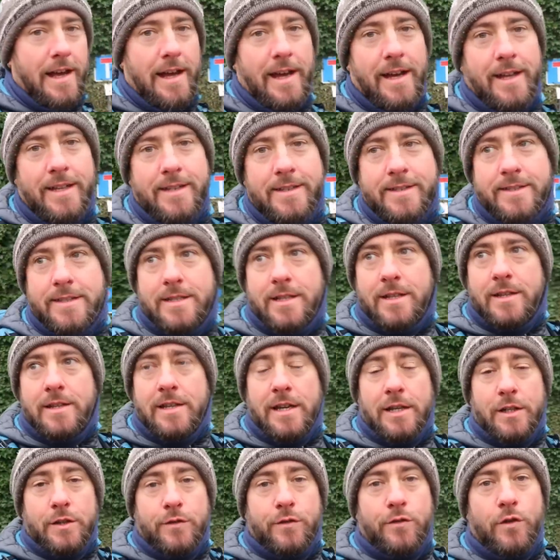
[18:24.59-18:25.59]
and
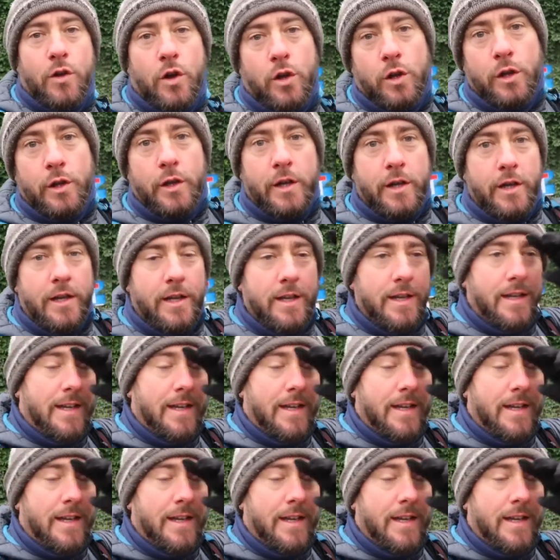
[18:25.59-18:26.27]
thanks for all the